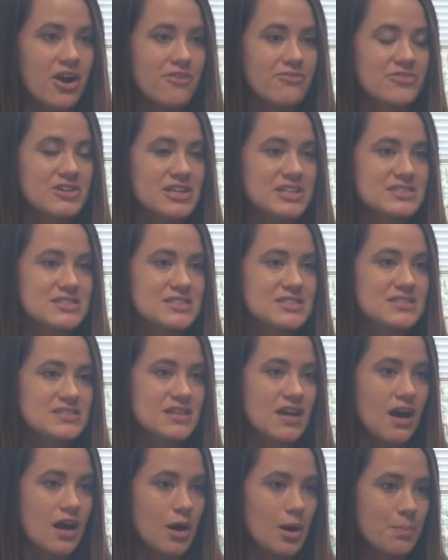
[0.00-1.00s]
confidence
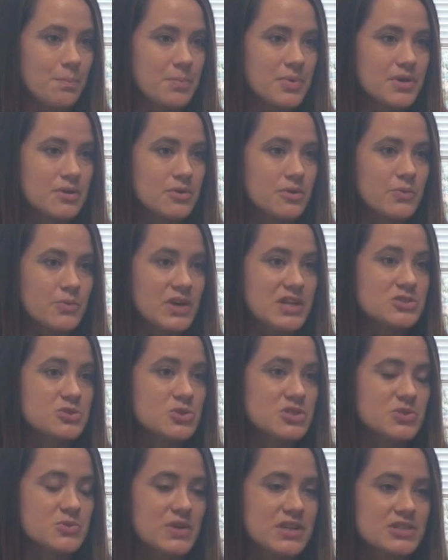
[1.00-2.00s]
is up.
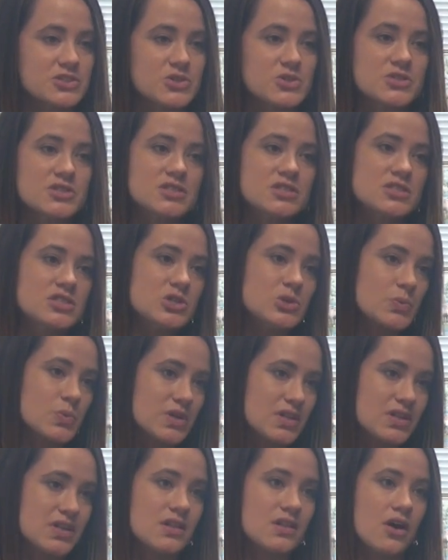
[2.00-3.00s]
Interest rates are still
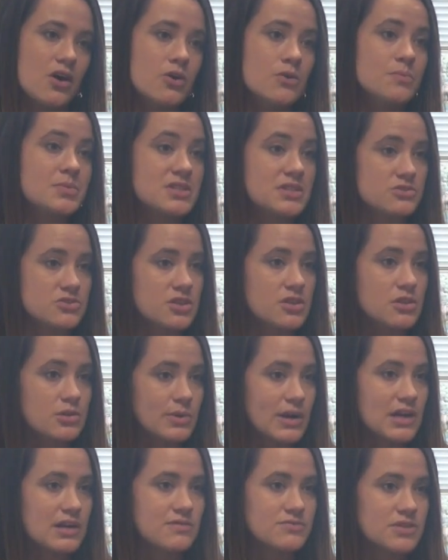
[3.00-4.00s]
really low, but there's a
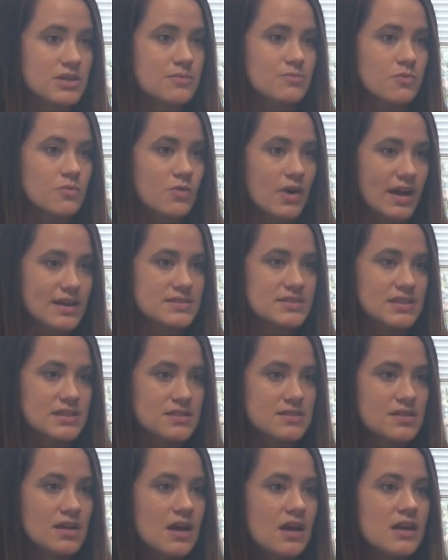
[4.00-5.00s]
threat of them
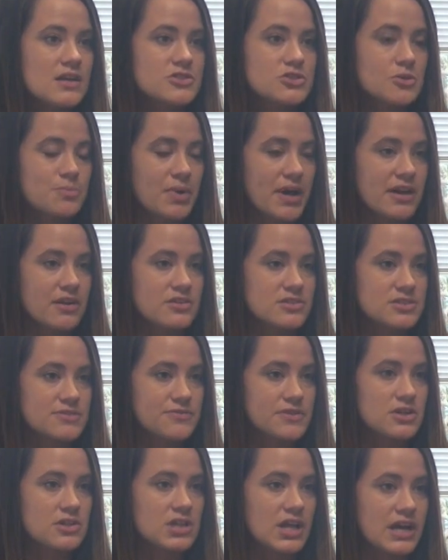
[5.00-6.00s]
rising. So
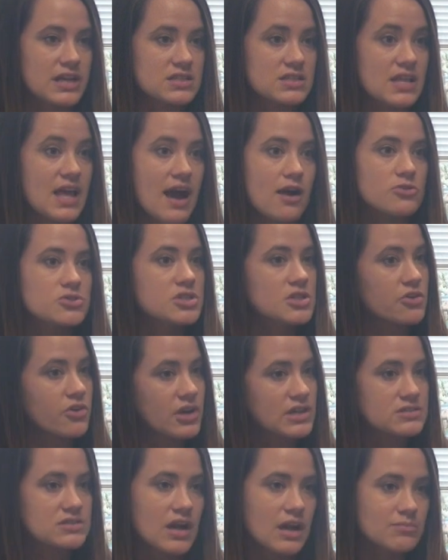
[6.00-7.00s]
buyers feel like now is a
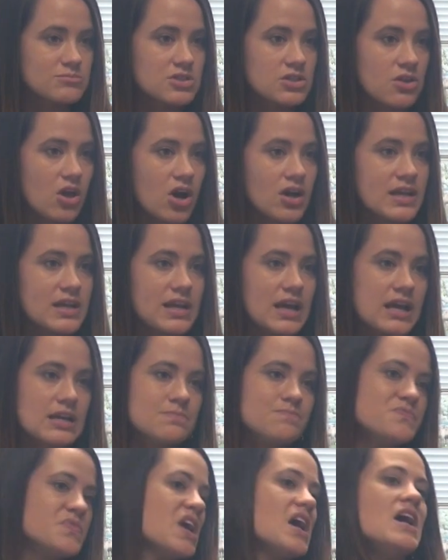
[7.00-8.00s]
great time to lock it
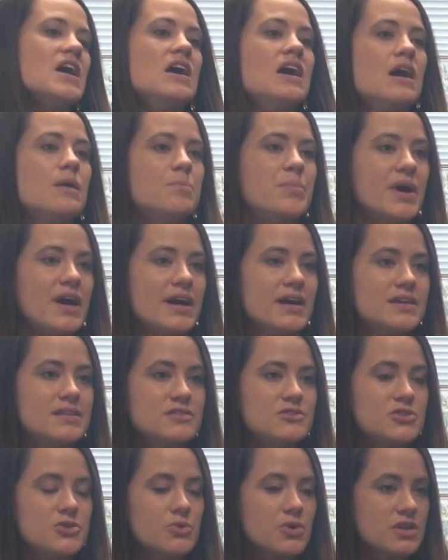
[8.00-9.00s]
in.
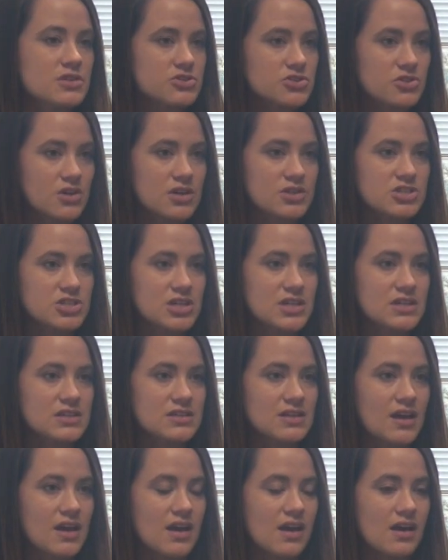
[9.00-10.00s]
But new
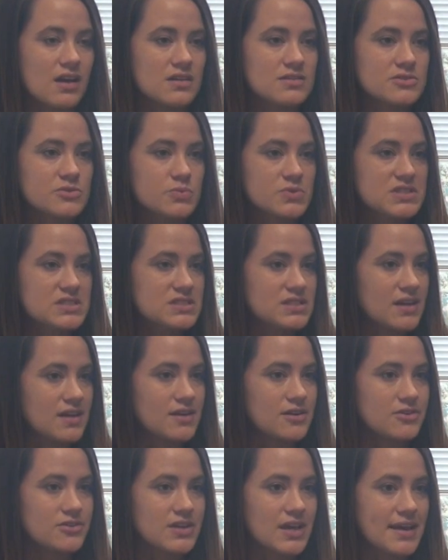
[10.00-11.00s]
construction and
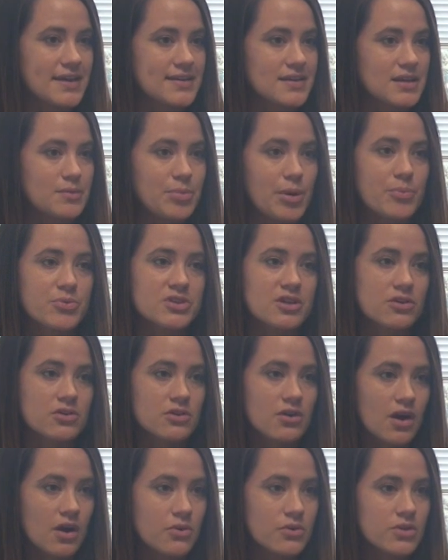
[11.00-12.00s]
resale can't keep up with
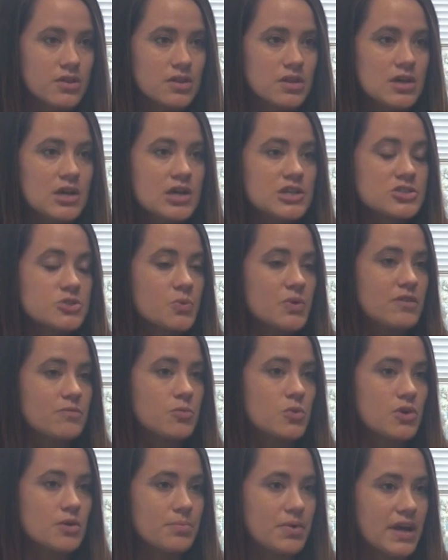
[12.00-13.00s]
our growth. So we
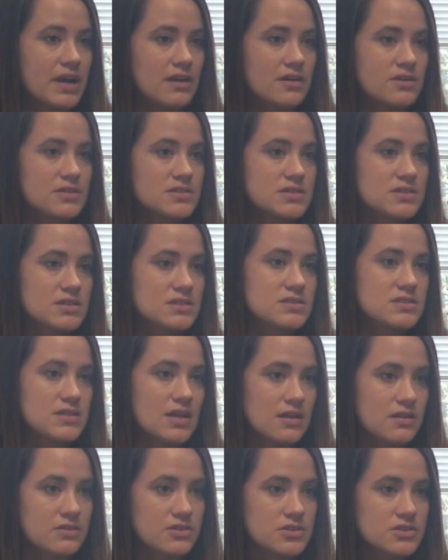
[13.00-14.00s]
have more buyers than
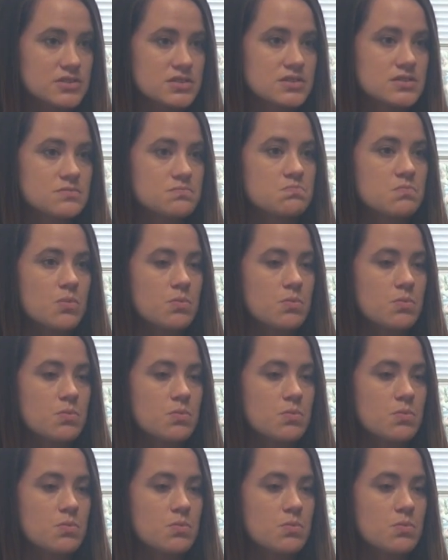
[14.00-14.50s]
sellers,